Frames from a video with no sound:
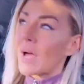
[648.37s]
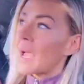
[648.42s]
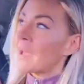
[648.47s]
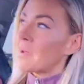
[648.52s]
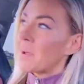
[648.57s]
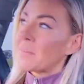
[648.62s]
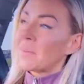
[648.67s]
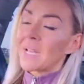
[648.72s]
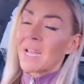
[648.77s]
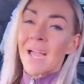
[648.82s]
I,
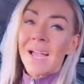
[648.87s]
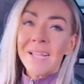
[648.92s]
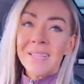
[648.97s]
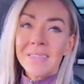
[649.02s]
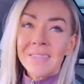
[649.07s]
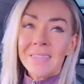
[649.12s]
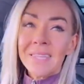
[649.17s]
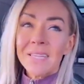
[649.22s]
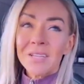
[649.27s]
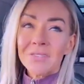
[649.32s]
I mean, I
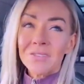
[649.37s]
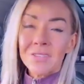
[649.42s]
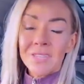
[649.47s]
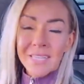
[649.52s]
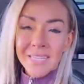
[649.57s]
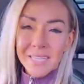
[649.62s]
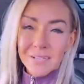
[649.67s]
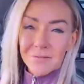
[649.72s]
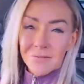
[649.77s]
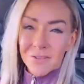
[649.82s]

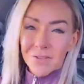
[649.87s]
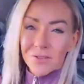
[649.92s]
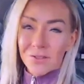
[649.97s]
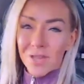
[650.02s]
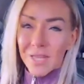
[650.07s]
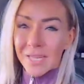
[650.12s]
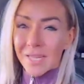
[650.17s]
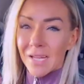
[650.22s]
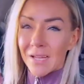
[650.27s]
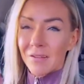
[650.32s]
literally can feel
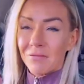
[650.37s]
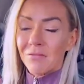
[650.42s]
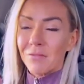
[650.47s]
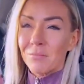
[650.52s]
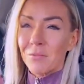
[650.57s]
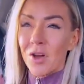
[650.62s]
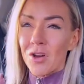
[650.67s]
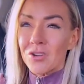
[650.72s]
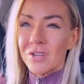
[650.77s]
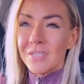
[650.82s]
like
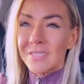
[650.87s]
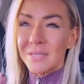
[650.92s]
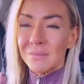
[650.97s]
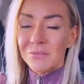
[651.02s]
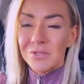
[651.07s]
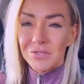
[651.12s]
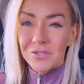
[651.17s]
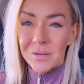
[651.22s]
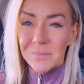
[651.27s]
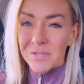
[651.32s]
I've gone on
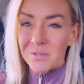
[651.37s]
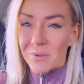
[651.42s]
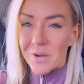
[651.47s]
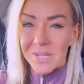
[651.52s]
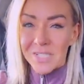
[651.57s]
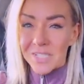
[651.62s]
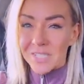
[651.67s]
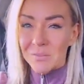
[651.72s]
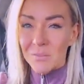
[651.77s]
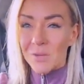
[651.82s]
some trips where
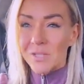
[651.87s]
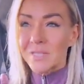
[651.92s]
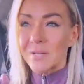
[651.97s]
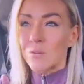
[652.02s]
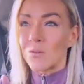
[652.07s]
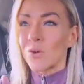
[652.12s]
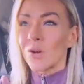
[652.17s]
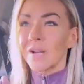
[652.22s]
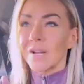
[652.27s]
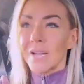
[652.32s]
I just
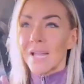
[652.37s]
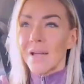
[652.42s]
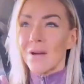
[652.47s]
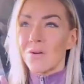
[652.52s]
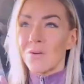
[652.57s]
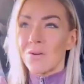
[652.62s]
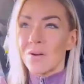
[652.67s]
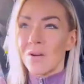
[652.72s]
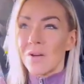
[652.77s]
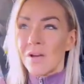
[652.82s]
wasn't working
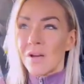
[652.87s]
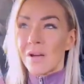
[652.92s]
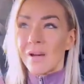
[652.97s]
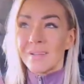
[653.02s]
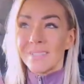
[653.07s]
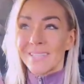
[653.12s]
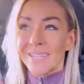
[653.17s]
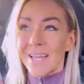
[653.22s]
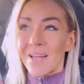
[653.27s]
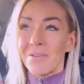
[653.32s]
out.
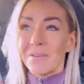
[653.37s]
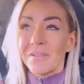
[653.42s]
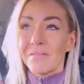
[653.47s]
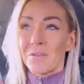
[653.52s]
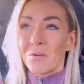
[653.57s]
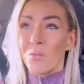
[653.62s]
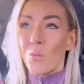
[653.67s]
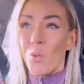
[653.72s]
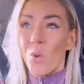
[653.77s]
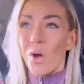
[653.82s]
I was like, I don't
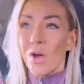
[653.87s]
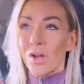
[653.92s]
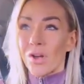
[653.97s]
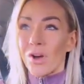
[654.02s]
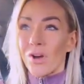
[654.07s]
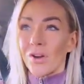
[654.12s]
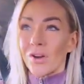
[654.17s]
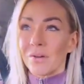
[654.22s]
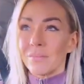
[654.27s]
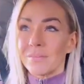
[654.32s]
even want
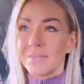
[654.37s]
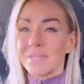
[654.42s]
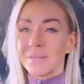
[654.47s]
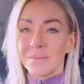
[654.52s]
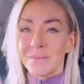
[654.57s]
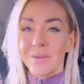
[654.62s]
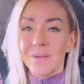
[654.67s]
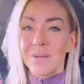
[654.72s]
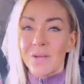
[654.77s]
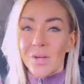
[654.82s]

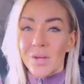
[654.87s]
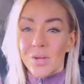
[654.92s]
carbs.